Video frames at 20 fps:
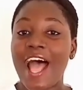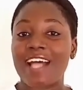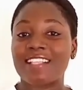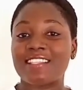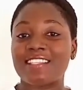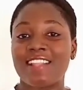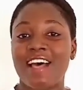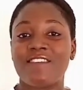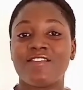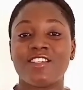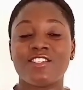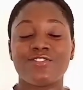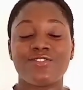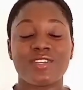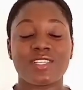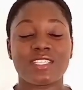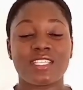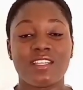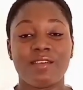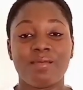At
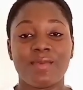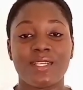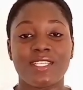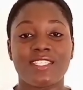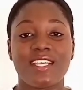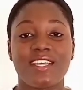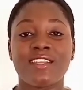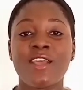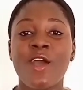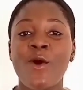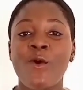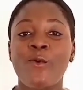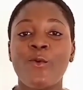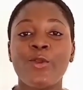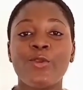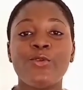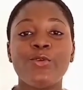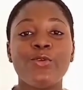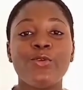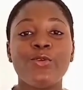Navantrics Limited,
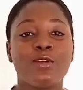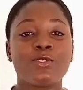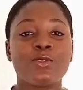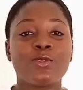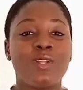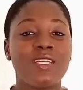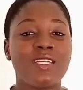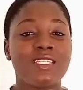we do not